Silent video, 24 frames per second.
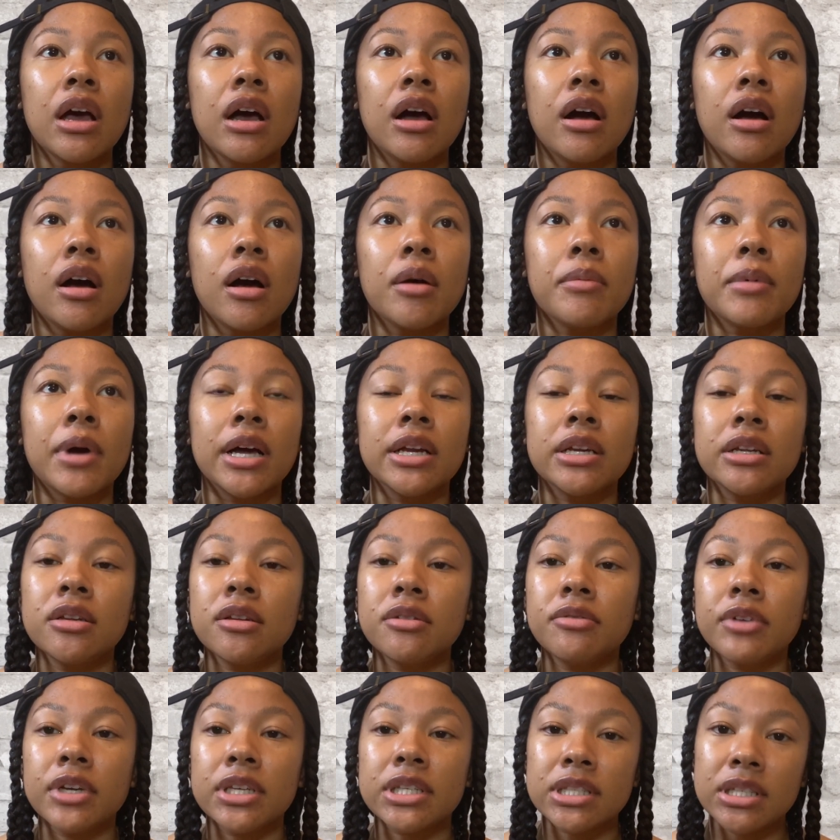Um, I didn't
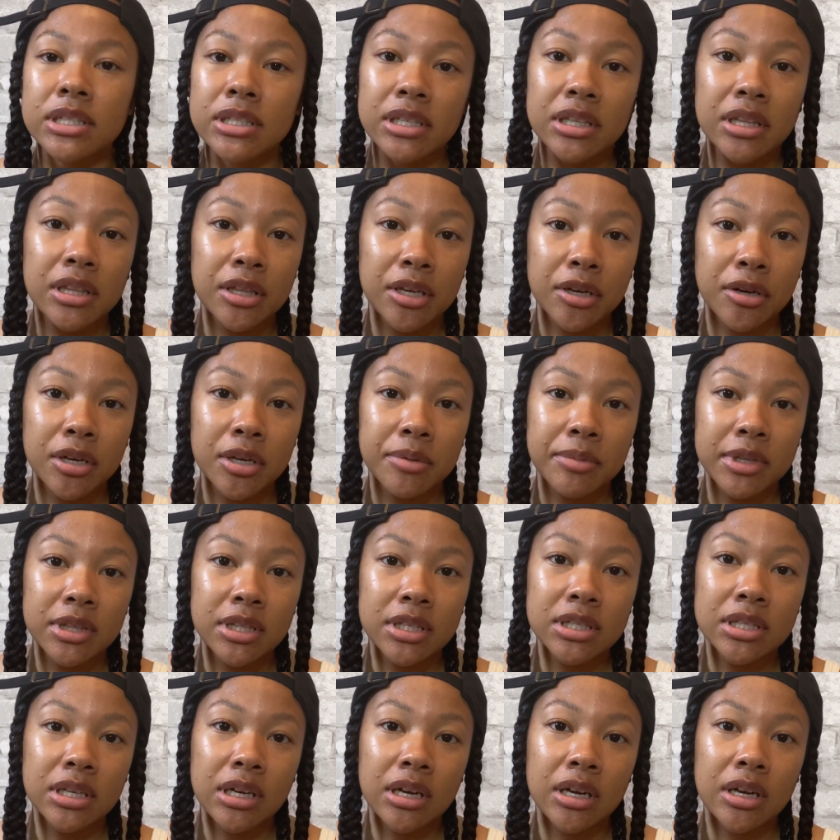invest in Ethereum at the
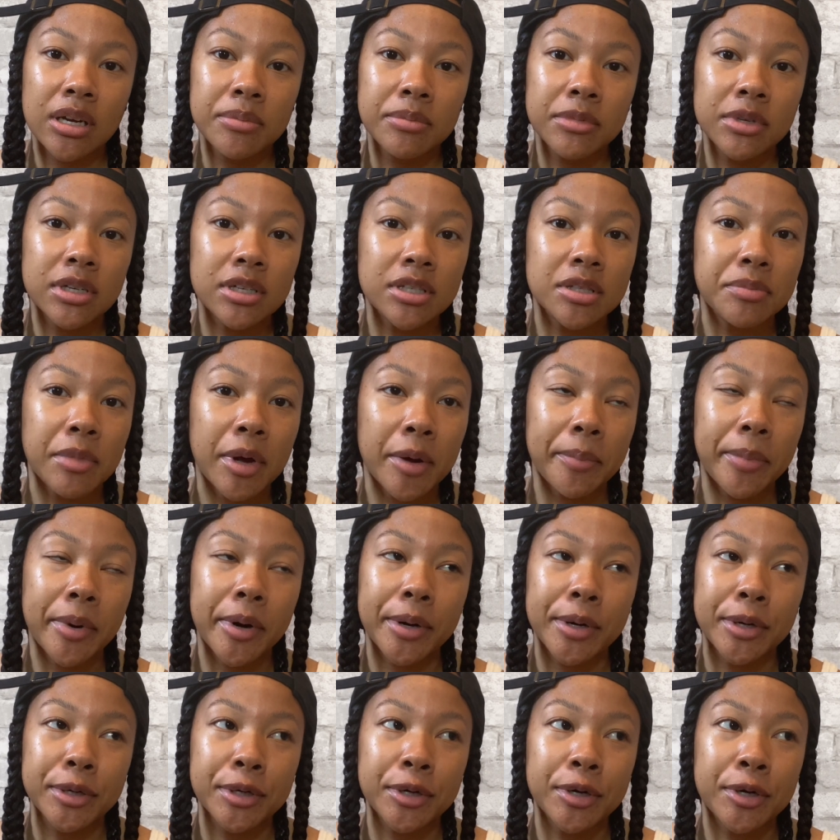time because my
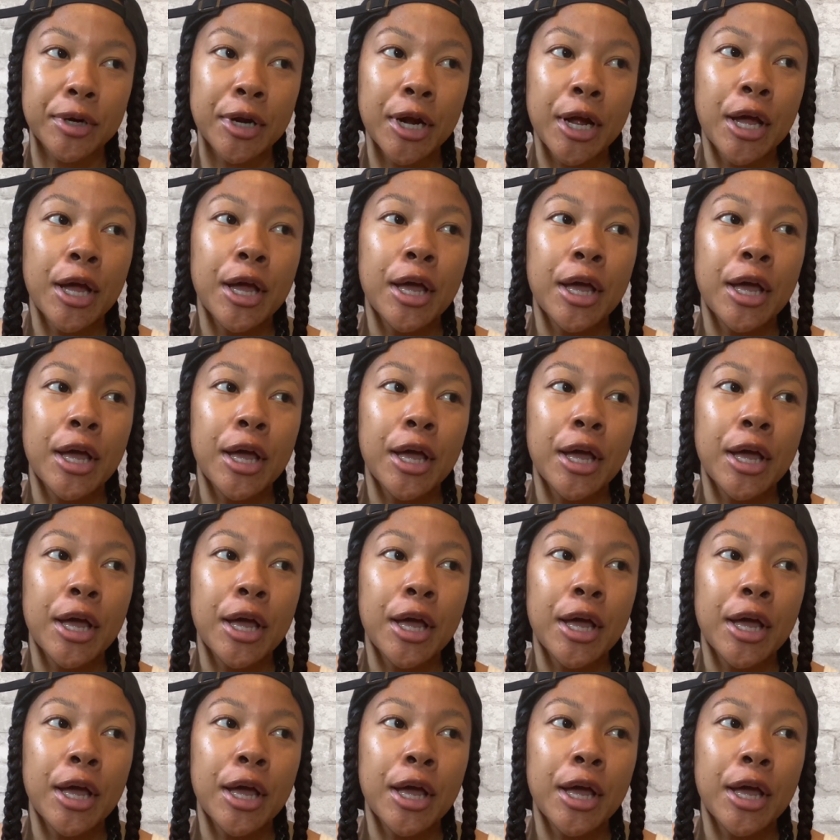partner